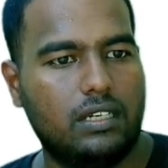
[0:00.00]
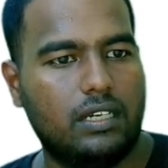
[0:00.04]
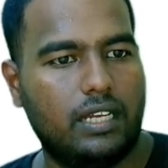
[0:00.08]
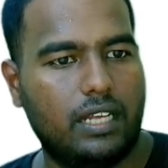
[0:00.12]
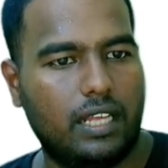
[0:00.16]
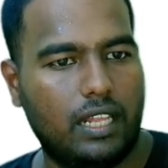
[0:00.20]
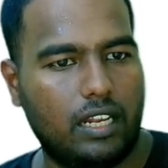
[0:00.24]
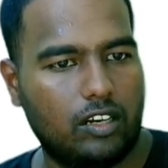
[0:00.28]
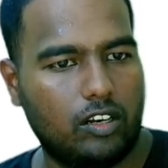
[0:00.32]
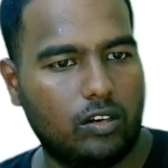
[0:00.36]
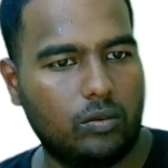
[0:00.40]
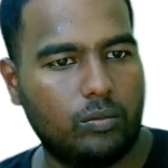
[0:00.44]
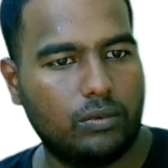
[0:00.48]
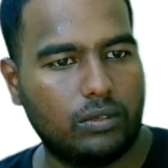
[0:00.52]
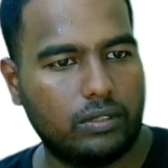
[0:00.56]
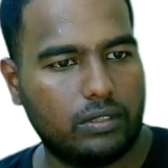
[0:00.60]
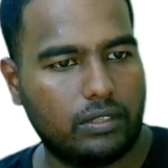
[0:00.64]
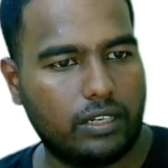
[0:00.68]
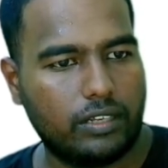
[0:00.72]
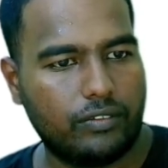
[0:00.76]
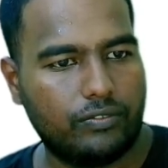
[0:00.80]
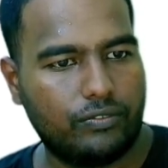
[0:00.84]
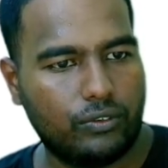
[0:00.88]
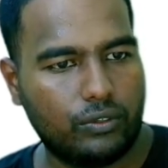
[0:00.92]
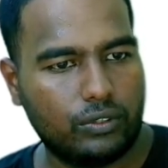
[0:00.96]

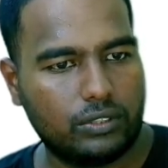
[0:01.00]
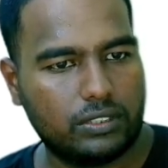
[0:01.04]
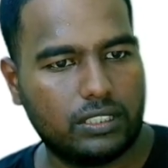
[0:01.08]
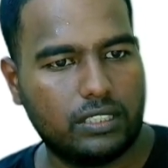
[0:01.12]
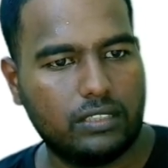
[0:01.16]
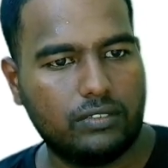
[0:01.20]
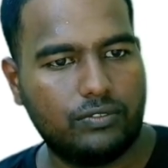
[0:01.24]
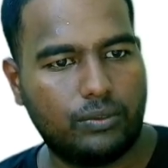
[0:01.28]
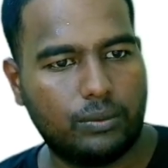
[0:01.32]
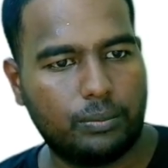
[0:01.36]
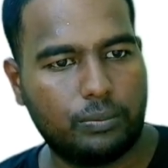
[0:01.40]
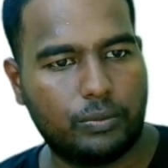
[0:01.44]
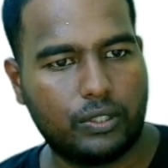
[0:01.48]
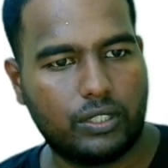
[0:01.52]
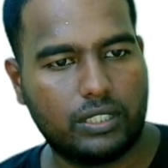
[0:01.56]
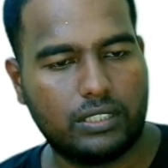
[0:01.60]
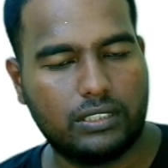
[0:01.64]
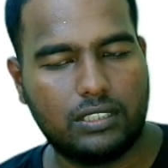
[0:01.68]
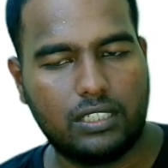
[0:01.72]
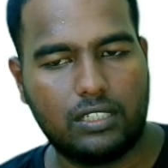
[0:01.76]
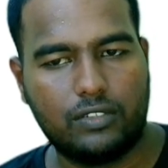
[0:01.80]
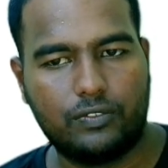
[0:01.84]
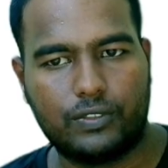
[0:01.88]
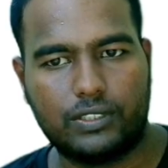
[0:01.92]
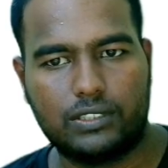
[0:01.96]
Electromotive force and
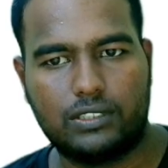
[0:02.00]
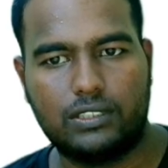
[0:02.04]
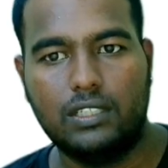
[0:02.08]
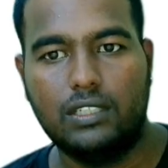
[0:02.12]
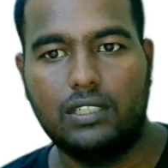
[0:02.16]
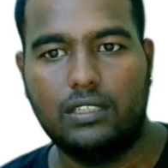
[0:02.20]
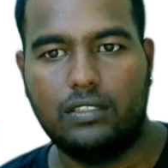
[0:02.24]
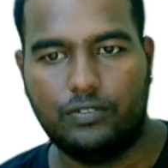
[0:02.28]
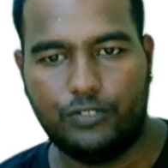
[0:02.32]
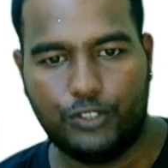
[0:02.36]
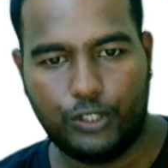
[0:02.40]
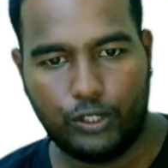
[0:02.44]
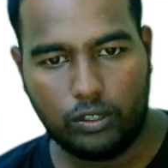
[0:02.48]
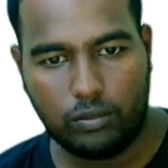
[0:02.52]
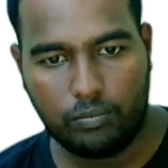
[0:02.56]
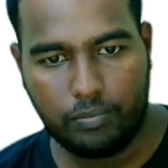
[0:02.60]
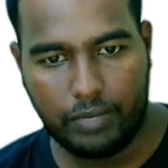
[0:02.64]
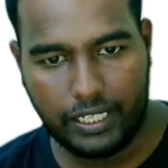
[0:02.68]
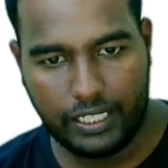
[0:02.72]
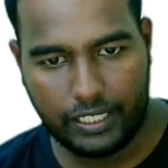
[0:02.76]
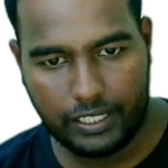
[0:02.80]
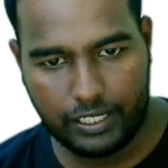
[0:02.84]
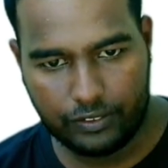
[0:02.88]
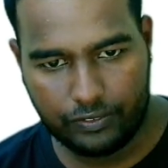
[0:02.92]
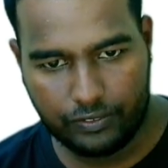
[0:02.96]
potential difference. We know by
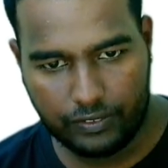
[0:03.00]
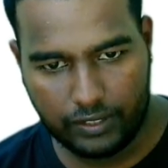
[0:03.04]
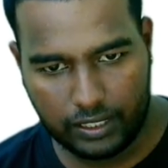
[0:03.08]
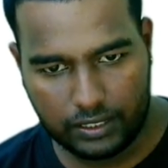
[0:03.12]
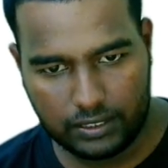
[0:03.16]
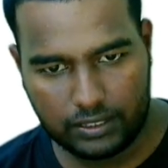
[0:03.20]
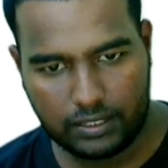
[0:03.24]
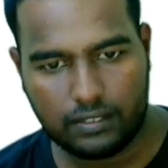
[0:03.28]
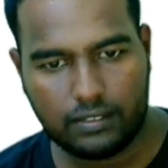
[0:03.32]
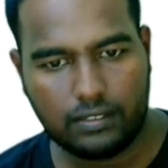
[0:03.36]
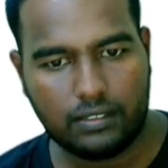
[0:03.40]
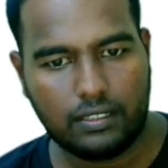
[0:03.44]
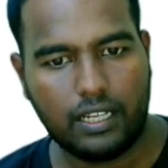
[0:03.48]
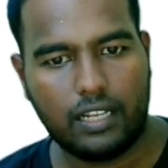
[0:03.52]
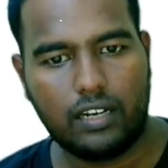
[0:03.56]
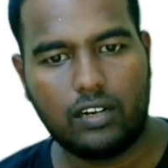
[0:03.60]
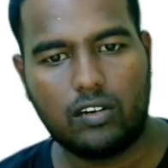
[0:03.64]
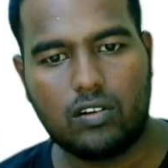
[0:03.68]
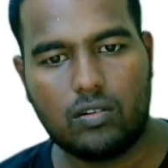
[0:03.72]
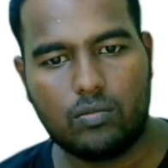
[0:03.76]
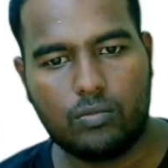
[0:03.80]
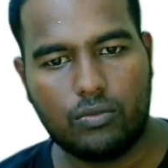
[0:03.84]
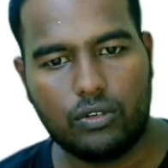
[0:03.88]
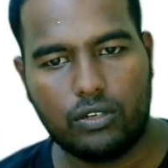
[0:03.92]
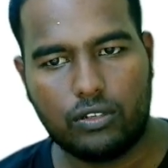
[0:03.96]
definition,
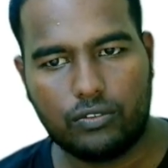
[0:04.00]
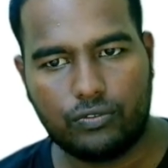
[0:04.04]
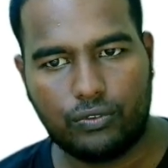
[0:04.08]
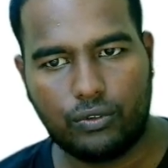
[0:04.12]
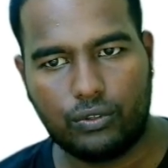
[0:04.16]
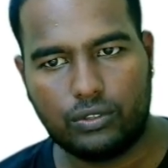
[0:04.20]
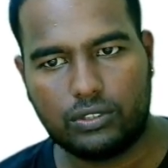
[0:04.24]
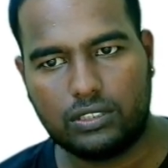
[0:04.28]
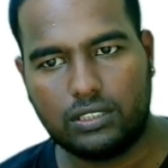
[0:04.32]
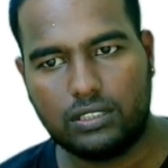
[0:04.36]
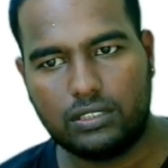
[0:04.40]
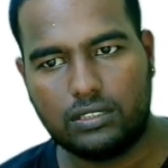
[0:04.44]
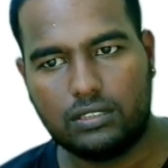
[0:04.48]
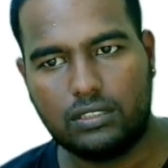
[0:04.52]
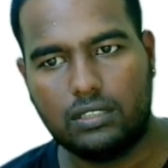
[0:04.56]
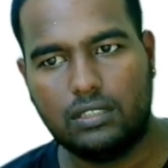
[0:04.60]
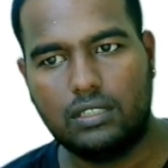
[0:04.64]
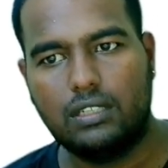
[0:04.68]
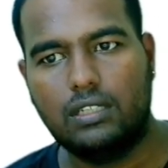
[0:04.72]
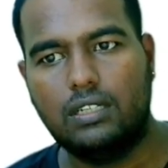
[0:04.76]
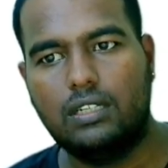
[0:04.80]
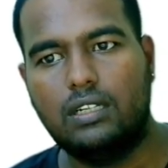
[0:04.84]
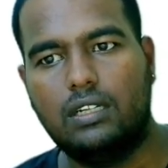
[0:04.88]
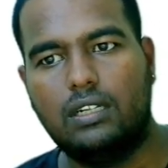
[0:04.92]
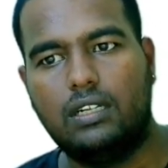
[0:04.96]
electromotive force is
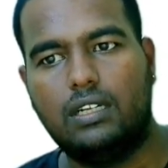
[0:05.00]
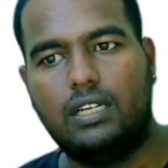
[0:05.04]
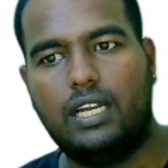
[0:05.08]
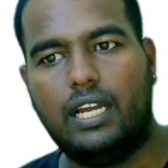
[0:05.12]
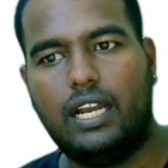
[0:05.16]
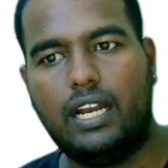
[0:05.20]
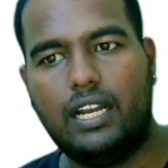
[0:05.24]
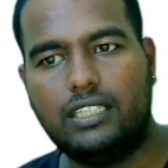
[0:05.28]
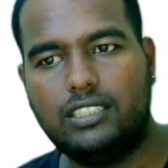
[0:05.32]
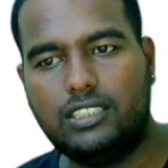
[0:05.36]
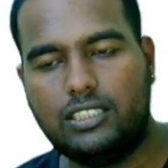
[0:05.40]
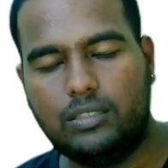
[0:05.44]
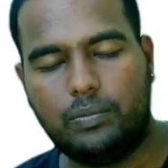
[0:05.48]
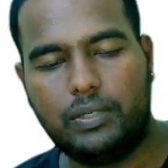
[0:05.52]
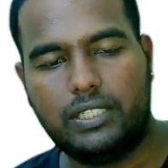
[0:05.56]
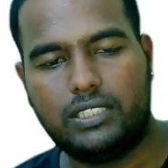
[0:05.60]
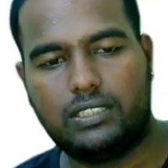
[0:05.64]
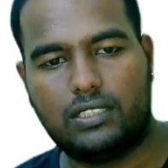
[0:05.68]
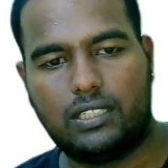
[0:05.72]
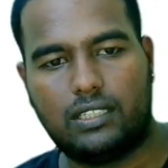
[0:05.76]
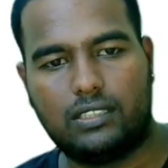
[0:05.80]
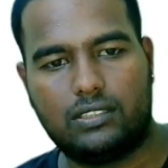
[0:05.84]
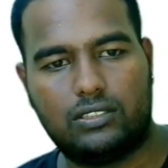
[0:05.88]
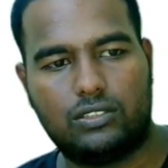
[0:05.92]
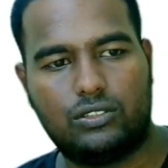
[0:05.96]
energy by
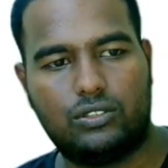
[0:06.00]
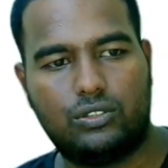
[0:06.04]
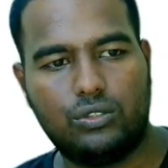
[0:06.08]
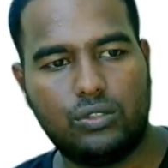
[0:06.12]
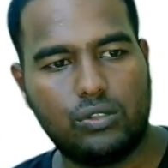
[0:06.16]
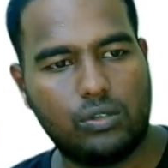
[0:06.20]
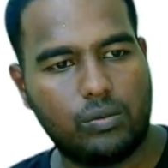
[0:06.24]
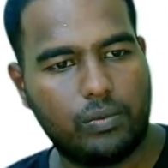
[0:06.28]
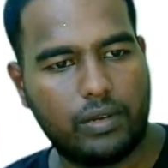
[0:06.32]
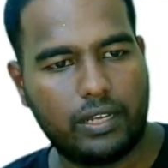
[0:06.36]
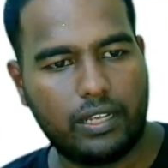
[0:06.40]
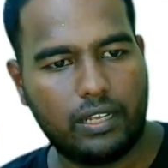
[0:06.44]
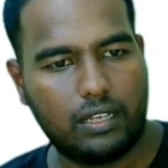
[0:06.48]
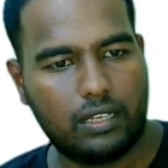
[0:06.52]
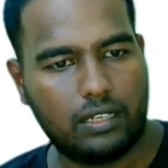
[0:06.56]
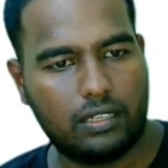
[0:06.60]
charge, joule by